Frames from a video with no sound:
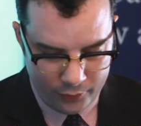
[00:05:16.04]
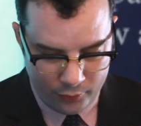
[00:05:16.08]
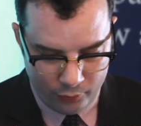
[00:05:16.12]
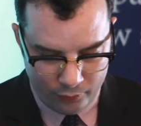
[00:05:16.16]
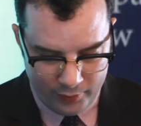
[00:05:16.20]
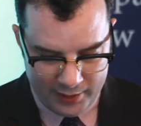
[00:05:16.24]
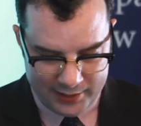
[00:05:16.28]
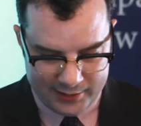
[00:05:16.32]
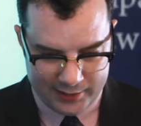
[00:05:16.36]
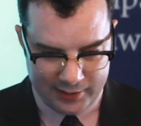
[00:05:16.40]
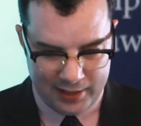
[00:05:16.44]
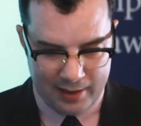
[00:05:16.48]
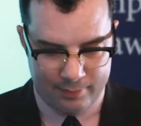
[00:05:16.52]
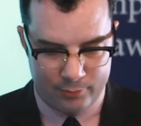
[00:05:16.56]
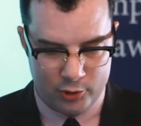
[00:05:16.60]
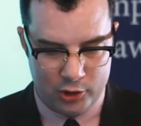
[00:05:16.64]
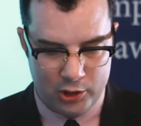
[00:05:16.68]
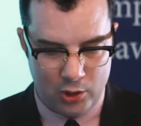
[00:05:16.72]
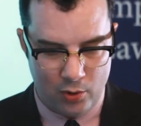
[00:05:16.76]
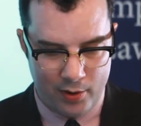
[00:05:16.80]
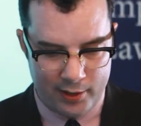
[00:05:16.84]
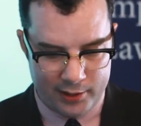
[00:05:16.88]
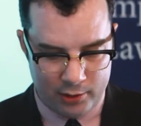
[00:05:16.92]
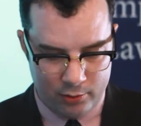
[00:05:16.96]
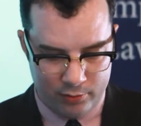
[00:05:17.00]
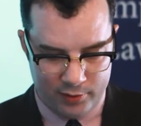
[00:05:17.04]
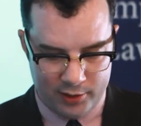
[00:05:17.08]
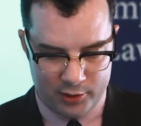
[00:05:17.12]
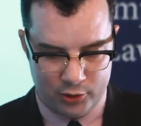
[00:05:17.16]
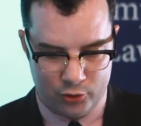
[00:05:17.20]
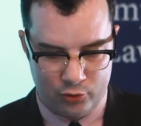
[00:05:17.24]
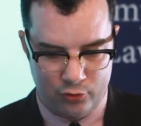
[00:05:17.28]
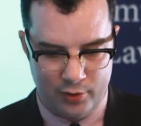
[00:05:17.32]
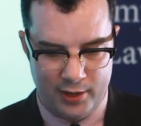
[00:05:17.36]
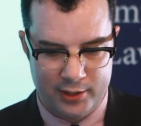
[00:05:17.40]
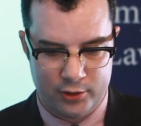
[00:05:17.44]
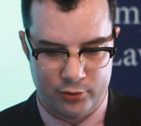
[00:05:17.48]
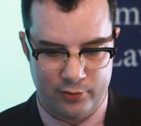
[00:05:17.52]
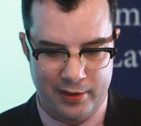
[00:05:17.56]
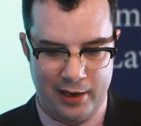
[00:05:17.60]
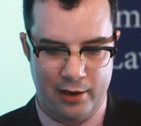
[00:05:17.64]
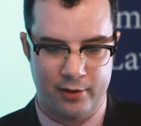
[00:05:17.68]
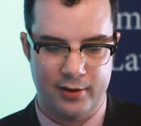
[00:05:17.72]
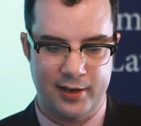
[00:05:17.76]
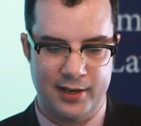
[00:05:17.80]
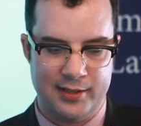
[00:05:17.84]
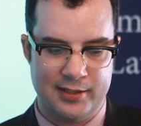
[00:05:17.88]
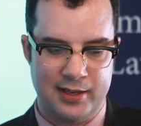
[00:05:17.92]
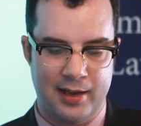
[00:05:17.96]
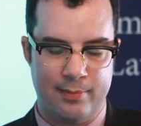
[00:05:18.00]
the reason I'm showing you this trace
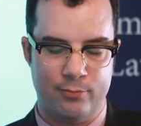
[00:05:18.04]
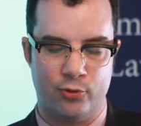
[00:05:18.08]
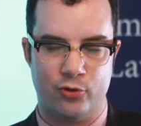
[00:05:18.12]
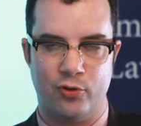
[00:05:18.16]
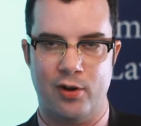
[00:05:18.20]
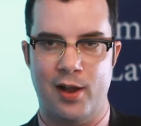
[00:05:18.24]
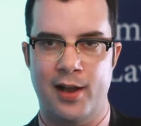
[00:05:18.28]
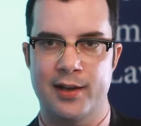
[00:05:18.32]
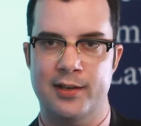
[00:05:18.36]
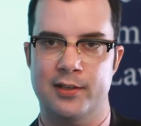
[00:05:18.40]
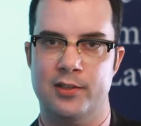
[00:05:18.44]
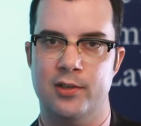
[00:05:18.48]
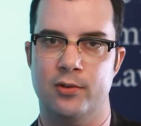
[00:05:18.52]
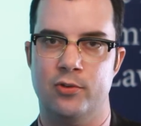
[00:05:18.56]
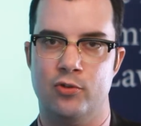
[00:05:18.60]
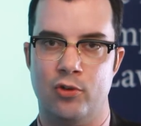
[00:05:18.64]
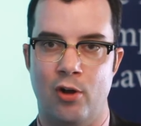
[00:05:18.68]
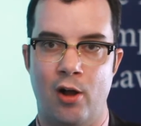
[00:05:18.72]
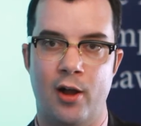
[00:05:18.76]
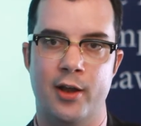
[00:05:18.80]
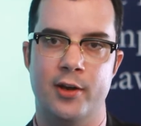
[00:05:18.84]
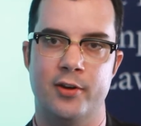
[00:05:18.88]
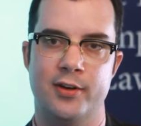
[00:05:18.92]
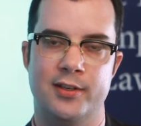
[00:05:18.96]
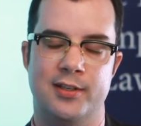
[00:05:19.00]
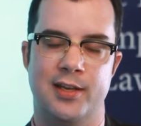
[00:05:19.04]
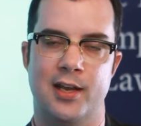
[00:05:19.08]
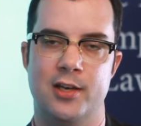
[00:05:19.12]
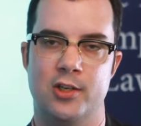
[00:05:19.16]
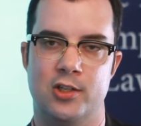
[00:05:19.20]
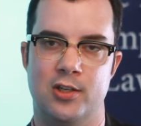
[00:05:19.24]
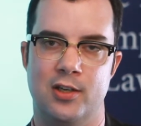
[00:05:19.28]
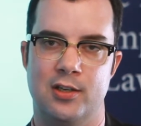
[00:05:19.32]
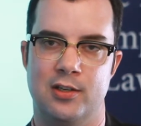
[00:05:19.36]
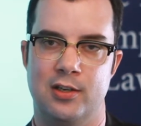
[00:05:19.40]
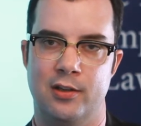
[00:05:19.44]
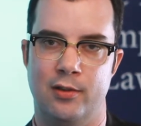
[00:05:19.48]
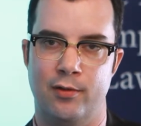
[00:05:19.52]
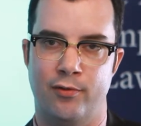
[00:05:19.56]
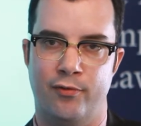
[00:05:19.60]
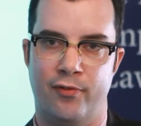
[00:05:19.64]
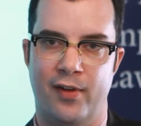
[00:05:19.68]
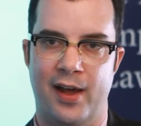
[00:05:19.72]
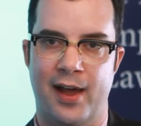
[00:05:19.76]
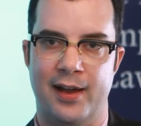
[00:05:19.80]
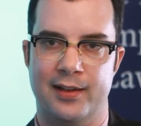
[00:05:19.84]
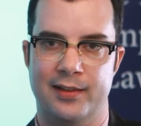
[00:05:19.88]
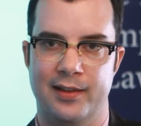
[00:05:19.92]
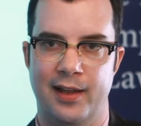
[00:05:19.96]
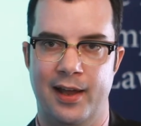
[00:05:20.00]
route is I'm trying to draw your attention to the
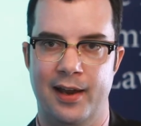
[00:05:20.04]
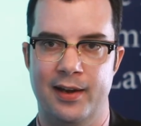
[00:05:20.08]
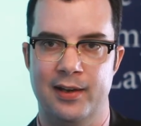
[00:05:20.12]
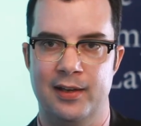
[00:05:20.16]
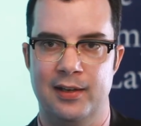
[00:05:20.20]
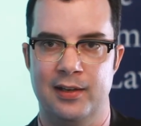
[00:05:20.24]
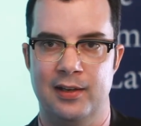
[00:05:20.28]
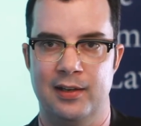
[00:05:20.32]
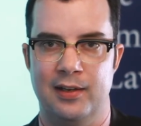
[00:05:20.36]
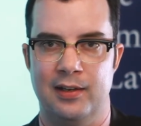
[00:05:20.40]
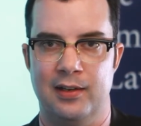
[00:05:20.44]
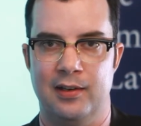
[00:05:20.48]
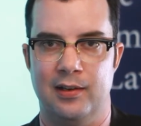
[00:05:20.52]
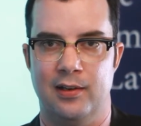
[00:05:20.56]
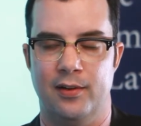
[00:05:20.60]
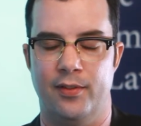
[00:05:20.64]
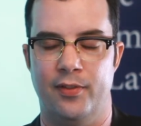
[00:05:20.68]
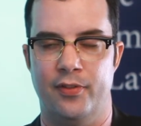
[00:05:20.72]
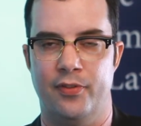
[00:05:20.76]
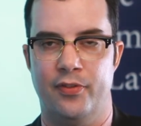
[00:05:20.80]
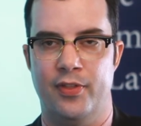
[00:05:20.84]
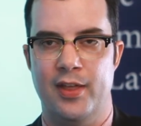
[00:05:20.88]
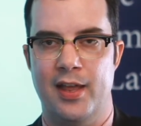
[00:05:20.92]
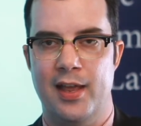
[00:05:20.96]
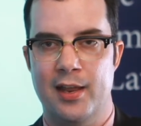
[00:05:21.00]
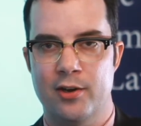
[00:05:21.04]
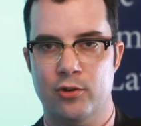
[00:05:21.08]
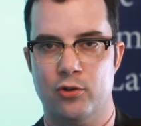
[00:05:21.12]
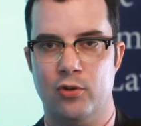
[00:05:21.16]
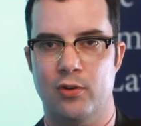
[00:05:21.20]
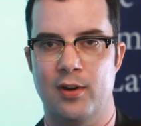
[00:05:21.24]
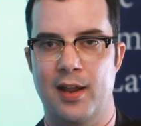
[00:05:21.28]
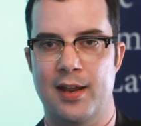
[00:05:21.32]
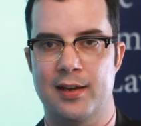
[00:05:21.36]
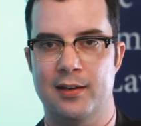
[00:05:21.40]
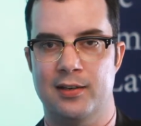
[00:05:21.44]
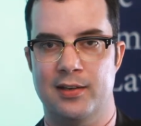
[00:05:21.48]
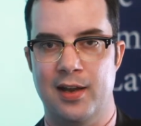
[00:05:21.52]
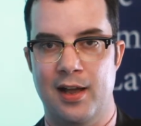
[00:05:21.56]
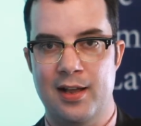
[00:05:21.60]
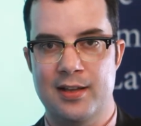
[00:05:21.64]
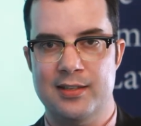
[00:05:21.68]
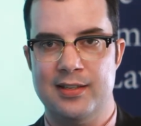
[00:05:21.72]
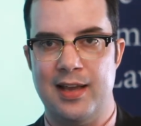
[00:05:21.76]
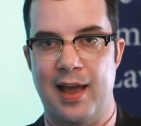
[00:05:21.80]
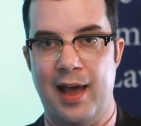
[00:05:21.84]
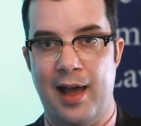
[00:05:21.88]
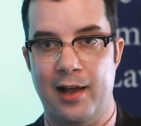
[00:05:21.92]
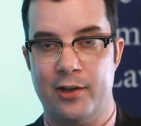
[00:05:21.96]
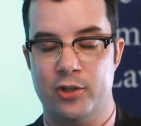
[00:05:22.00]
fact that the internet
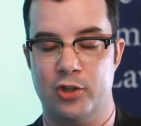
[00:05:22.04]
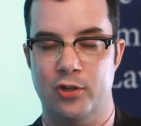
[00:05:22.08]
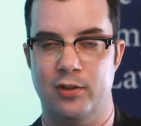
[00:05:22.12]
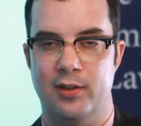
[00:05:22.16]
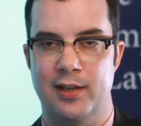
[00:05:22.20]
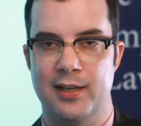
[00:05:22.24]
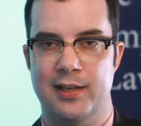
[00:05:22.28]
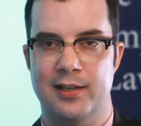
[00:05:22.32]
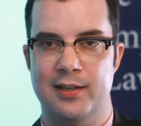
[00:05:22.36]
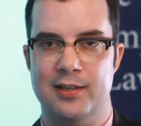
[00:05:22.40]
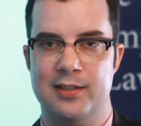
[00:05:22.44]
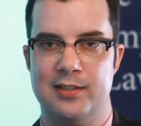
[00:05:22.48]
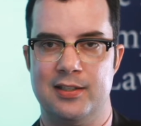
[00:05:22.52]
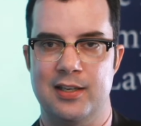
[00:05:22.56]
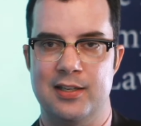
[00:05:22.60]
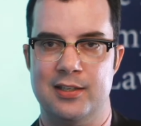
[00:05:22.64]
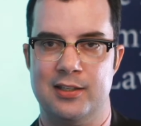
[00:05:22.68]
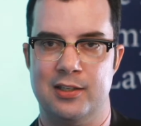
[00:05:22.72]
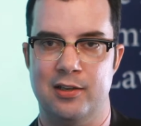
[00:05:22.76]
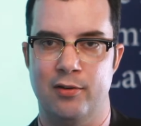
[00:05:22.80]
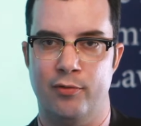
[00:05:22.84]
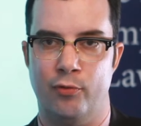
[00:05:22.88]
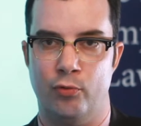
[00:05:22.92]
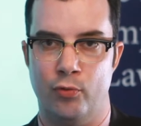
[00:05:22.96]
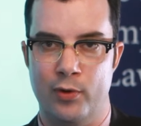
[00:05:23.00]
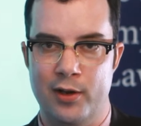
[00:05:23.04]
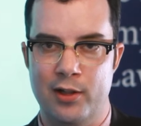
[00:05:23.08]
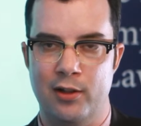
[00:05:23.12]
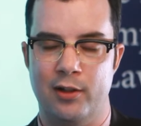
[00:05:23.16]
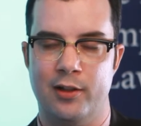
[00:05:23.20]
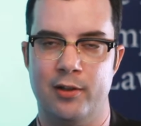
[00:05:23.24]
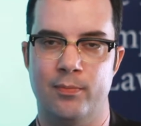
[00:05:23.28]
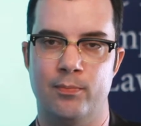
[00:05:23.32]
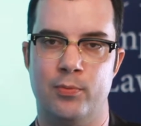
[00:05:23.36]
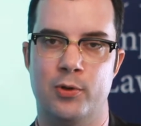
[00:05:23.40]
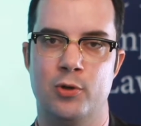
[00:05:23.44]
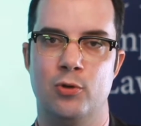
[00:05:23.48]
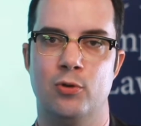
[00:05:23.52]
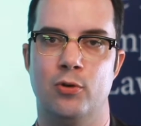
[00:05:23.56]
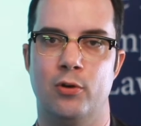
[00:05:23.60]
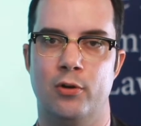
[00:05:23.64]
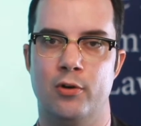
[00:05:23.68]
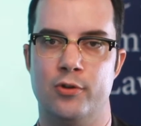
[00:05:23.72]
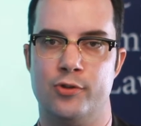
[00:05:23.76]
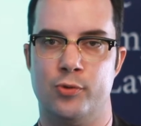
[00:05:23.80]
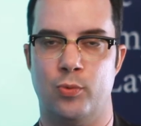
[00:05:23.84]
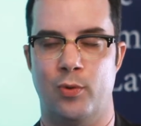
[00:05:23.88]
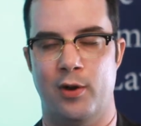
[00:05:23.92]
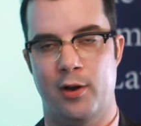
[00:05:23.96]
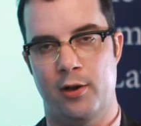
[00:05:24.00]
does actually consist of real
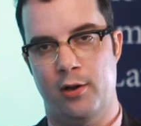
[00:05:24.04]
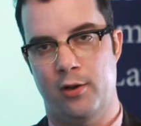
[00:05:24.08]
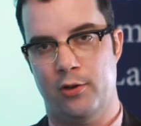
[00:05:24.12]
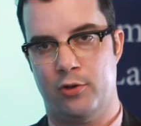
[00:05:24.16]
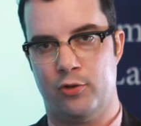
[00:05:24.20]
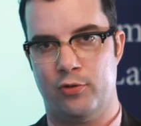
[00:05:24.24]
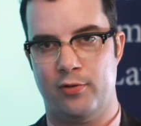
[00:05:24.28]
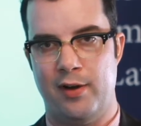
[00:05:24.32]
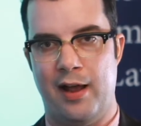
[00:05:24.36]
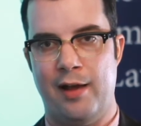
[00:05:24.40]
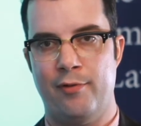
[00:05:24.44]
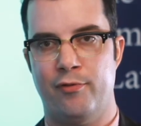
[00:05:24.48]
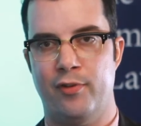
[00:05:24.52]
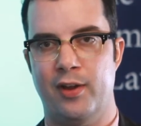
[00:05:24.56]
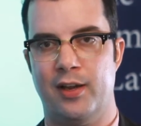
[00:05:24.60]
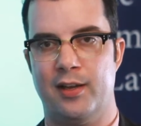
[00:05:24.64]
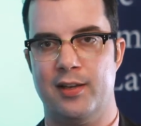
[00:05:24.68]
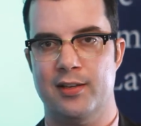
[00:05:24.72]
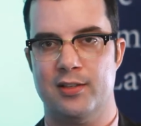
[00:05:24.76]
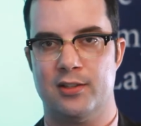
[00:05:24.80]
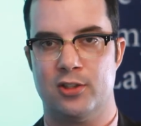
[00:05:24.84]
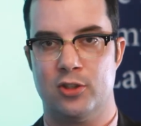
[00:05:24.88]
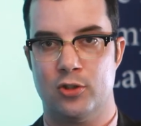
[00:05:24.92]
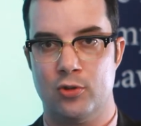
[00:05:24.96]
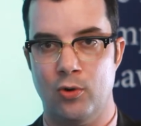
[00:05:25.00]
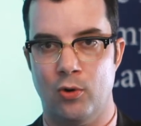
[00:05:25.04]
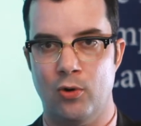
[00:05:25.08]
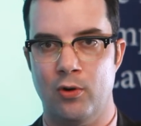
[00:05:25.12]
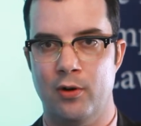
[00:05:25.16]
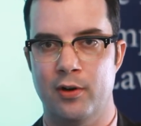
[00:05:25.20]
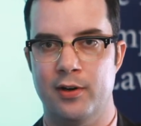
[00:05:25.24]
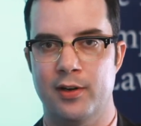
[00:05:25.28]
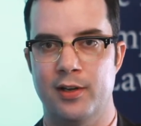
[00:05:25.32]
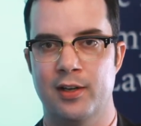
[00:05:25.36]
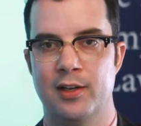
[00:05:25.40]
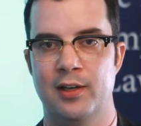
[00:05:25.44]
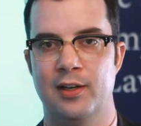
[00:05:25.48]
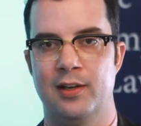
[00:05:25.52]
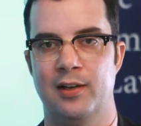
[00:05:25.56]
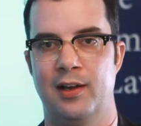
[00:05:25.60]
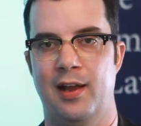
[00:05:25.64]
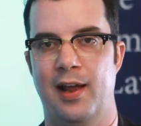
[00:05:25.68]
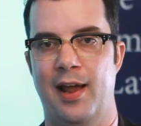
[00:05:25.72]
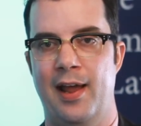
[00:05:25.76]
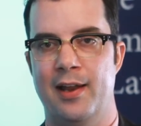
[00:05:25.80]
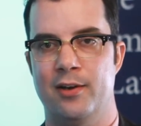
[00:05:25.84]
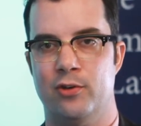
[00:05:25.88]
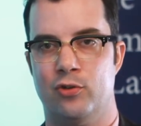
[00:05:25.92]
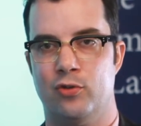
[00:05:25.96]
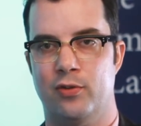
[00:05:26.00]
computers where your traffic is stored
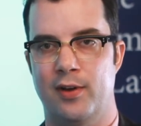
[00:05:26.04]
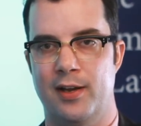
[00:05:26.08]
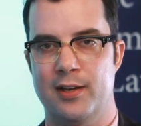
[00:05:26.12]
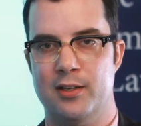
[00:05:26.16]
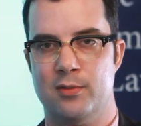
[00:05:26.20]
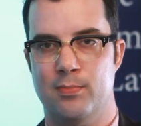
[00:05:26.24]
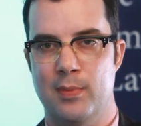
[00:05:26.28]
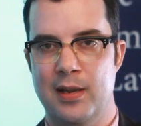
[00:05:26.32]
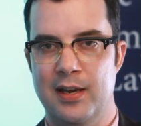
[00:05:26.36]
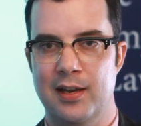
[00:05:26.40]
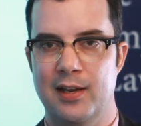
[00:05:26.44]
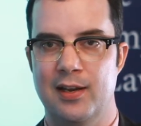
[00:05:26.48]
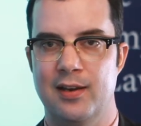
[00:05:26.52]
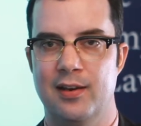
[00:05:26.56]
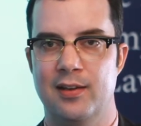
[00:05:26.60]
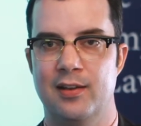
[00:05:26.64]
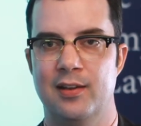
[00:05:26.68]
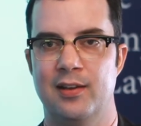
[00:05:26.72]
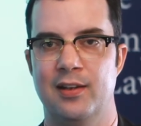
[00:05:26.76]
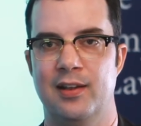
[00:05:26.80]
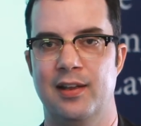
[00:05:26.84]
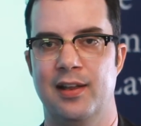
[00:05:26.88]
and transmitted.